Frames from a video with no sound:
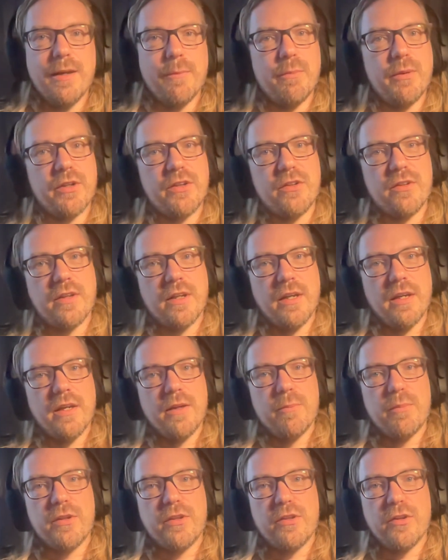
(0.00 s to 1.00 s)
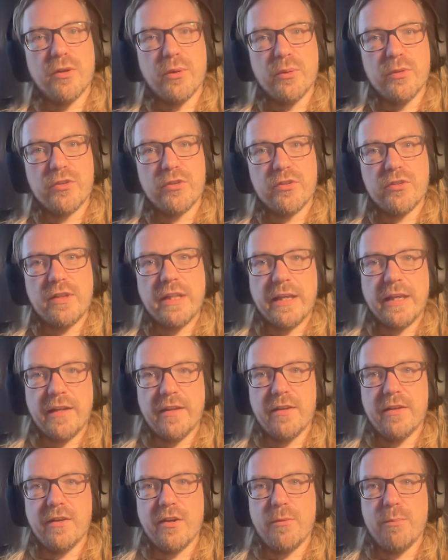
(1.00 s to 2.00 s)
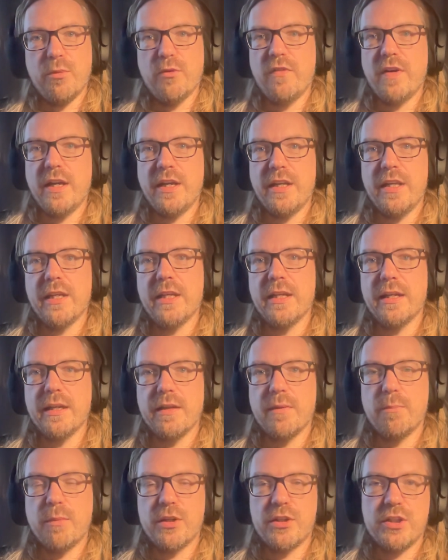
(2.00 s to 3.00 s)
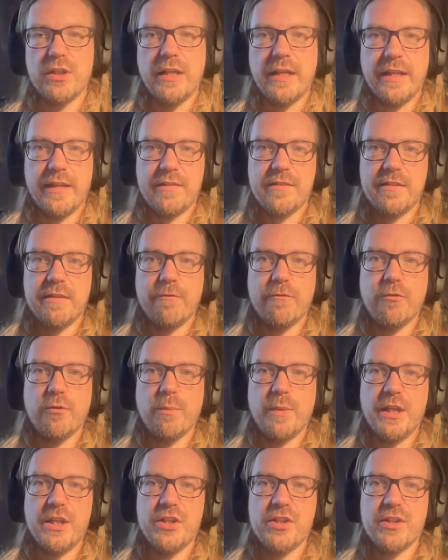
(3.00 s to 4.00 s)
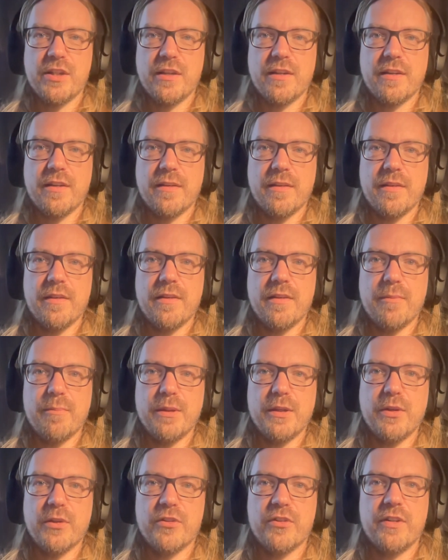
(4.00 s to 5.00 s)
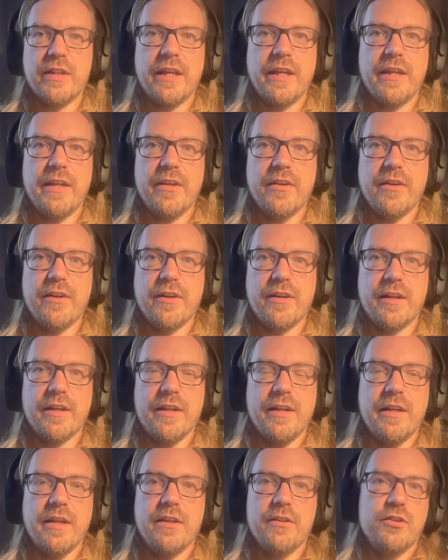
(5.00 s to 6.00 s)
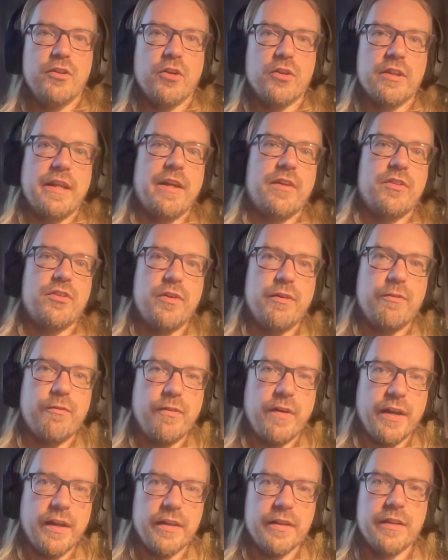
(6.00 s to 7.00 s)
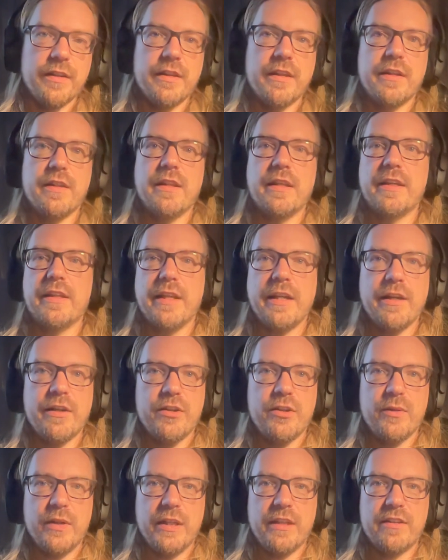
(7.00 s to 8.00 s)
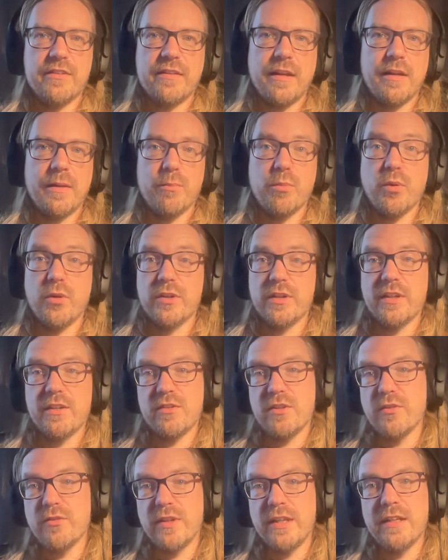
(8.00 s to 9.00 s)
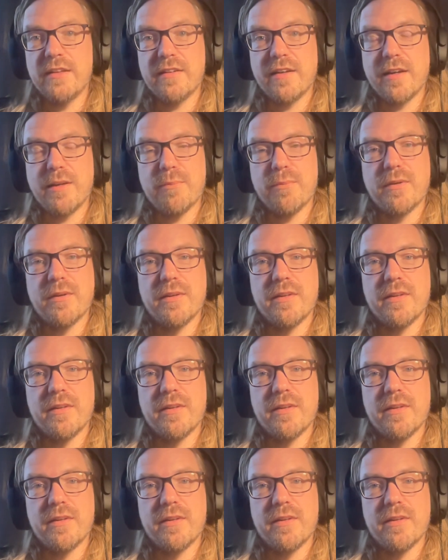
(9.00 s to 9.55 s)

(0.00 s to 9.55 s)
But those then are providing much less information, and because they are not as refined, that like their unique selling point is the real time.